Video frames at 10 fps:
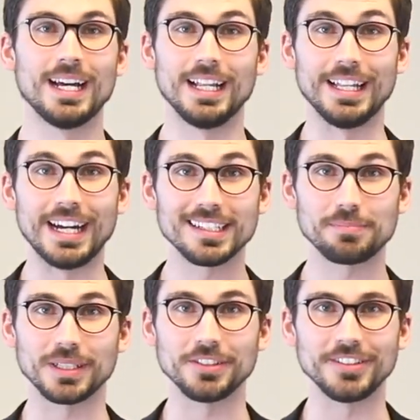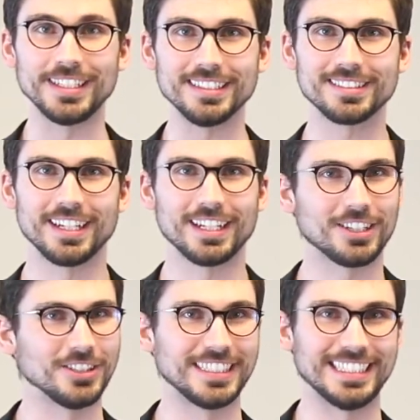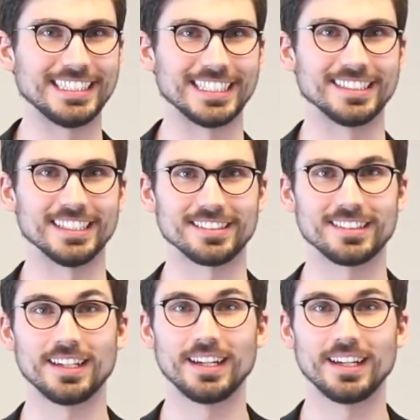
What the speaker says: Last but not least, conscientiousness.